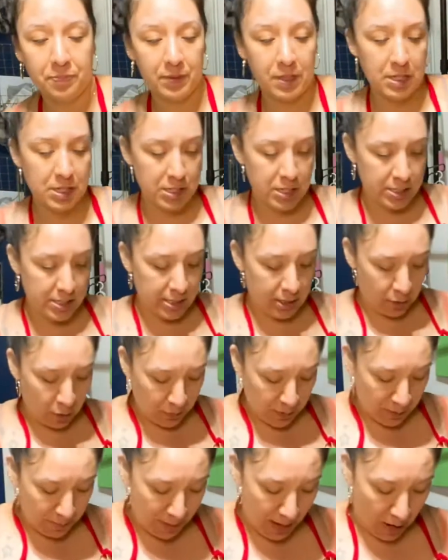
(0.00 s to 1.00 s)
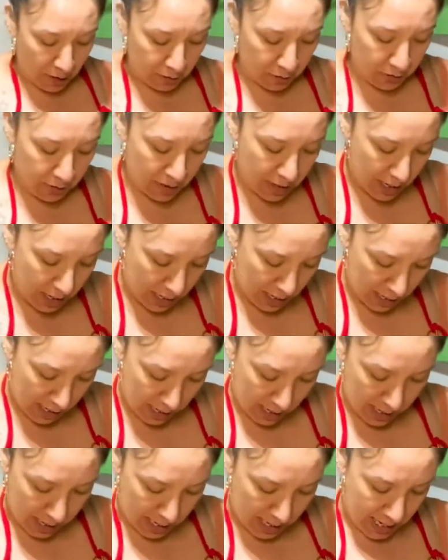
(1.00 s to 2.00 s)
It's just a little bit of powder.
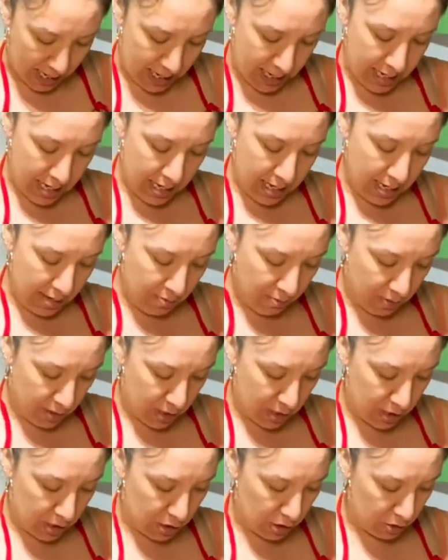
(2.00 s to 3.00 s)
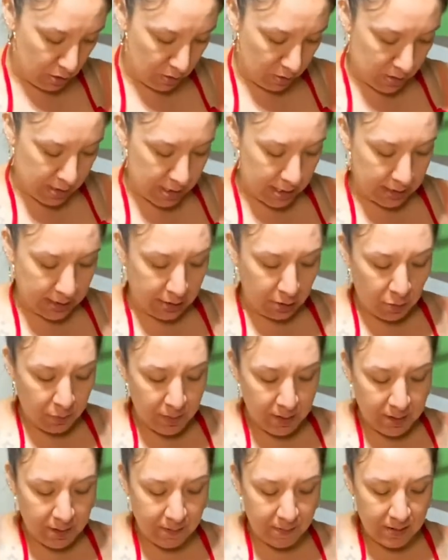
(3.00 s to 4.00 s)
I wanna use a little
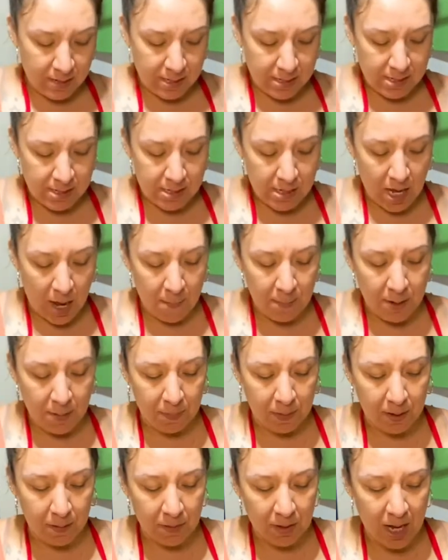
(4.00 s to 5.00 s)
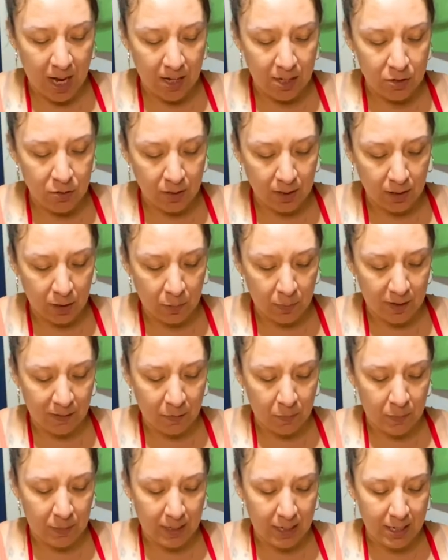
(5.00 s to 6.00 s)
bit of this. I'm gonna do a little bit of a
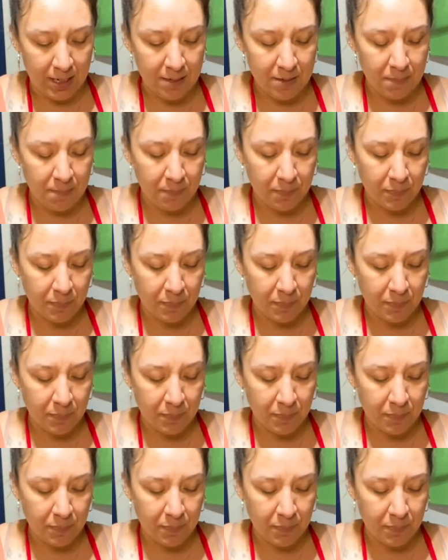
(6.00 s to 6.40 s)
blend.